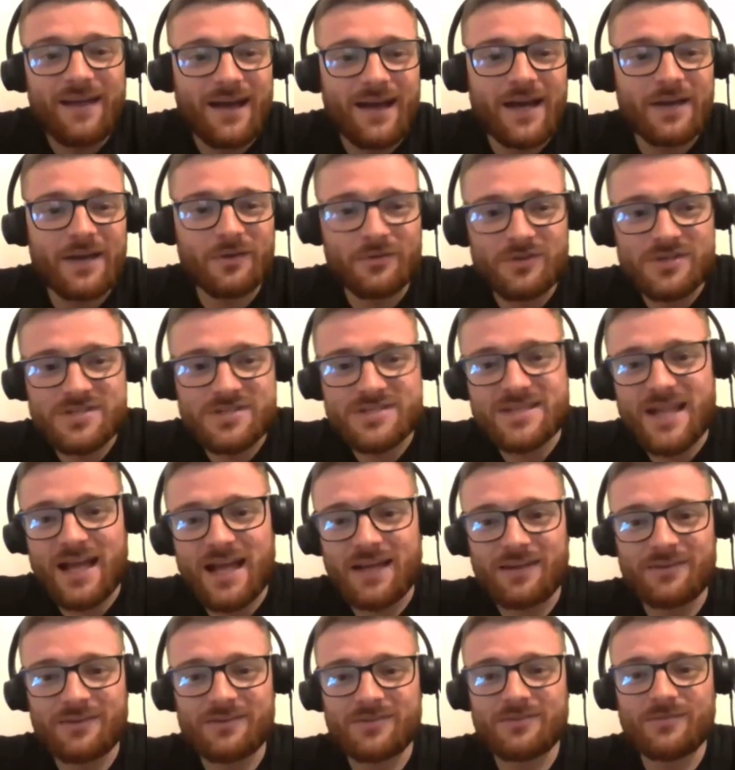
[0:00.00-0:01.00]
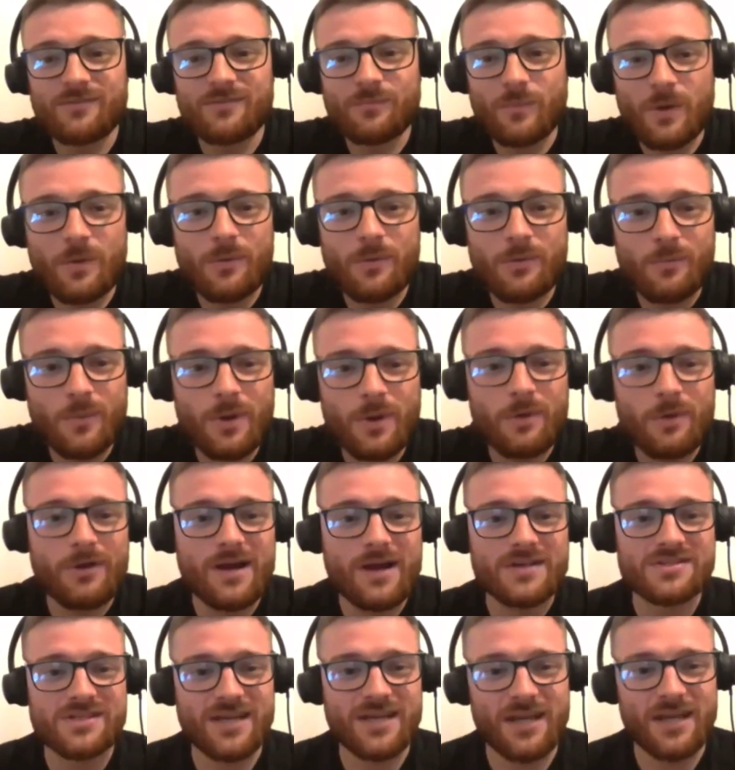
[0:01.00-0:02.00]
I understand we were
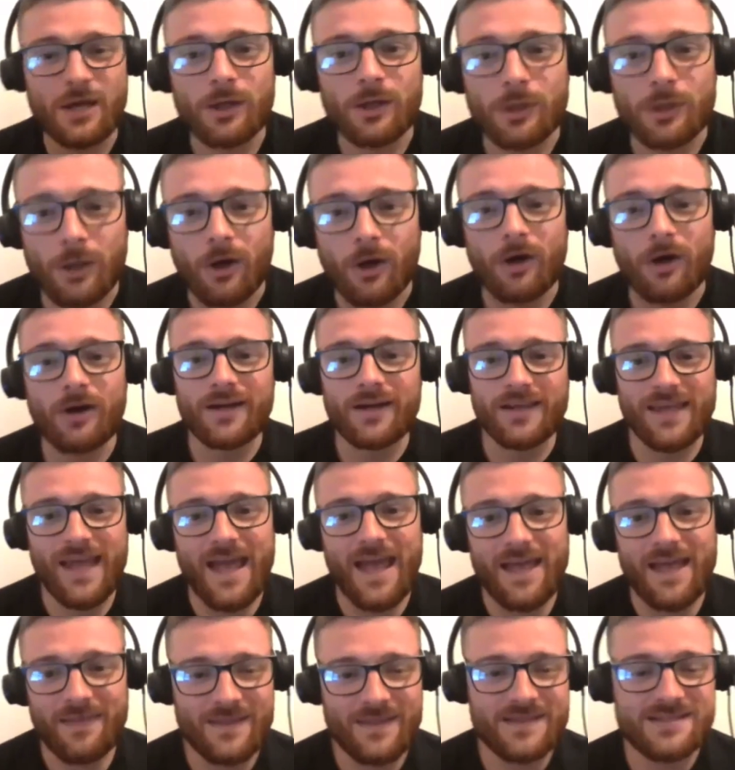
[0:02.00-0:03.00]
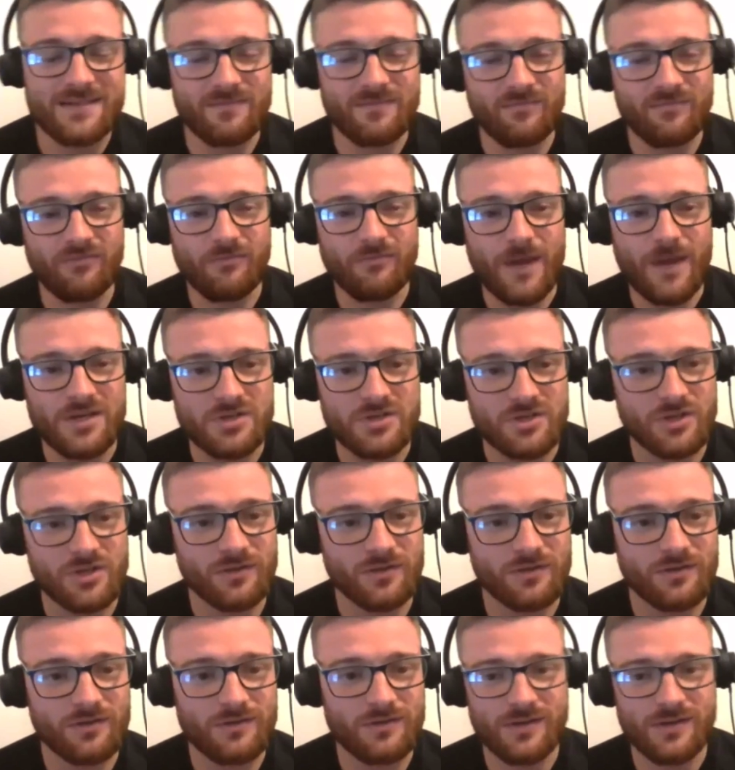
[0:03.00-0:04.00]
asking a lot at getting this
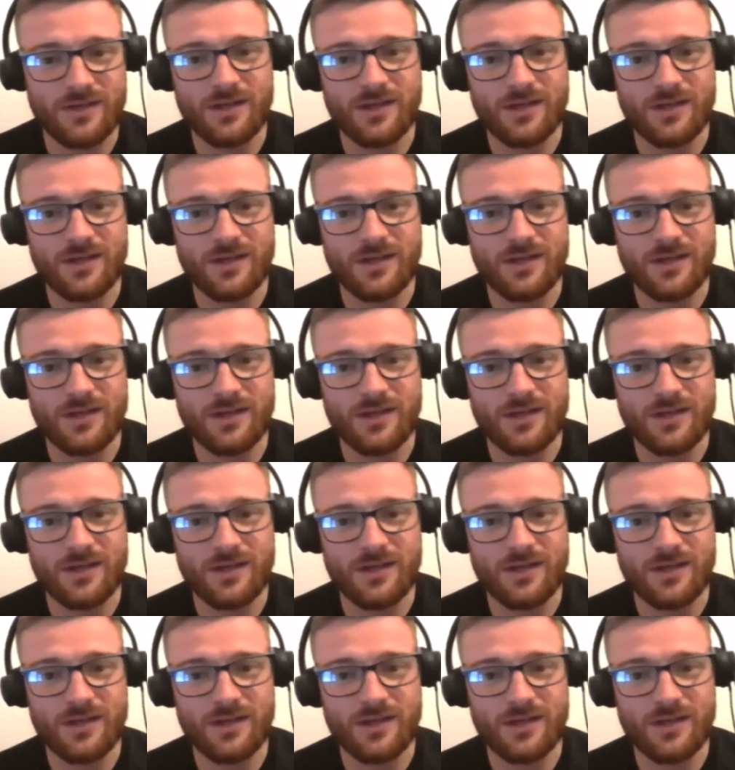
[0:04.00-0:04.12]
information,